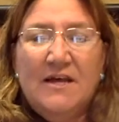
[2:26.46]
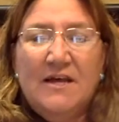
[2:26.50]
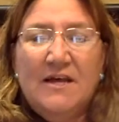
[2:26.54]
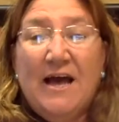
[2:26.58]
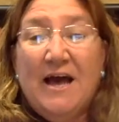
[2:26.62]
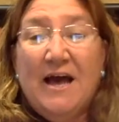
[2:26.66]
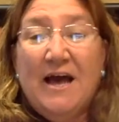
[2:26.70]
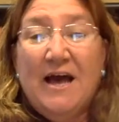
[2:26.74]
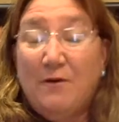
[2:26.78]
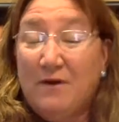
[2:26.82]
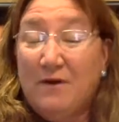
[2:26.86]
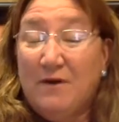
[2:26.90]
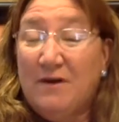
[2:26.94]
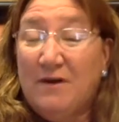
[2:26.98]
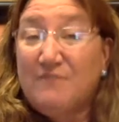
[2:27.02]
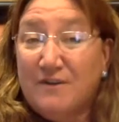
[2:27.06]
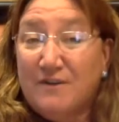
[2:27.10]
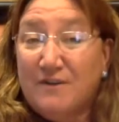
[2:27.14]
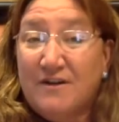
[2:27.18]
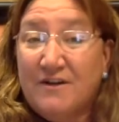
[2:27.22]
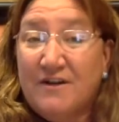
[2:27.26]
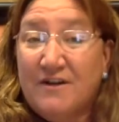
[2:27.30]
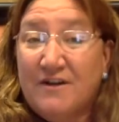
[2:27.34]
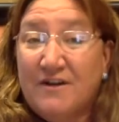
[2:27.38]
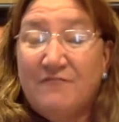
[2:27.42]

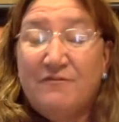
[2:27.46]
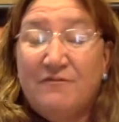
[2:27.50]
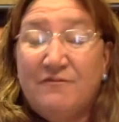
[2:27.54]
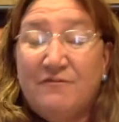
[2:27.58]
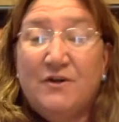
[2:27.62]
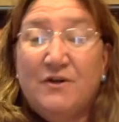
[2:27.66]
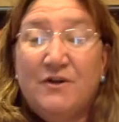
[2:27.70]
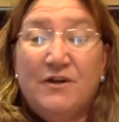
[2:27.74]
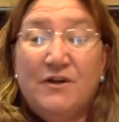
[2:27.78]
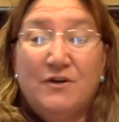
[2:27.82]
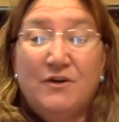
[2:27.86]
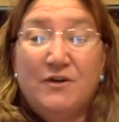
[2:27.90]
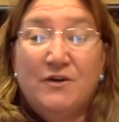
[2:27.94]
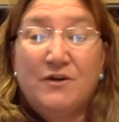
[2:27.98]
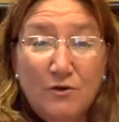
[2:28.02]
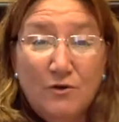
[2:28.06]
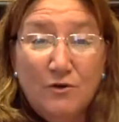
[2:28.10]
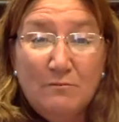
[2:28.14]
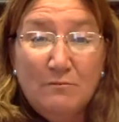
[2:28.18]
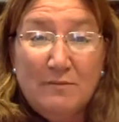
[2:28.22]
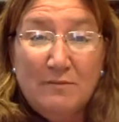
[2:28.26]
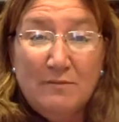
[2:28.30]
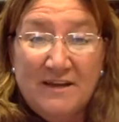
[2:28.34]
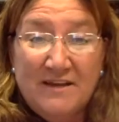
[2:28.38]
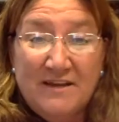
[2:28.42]
However, if you're an
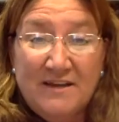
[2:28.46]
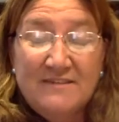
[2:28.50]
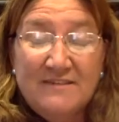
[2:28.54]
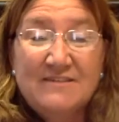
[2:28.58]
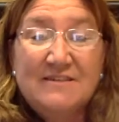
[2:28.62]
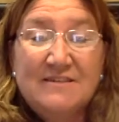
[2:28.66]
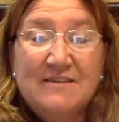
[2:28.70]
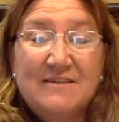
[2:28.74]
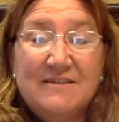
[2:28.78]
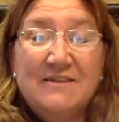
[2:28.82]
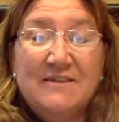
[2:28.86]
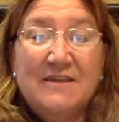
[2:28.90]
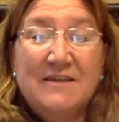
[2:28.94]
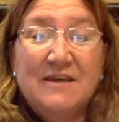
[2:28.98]
accrual-based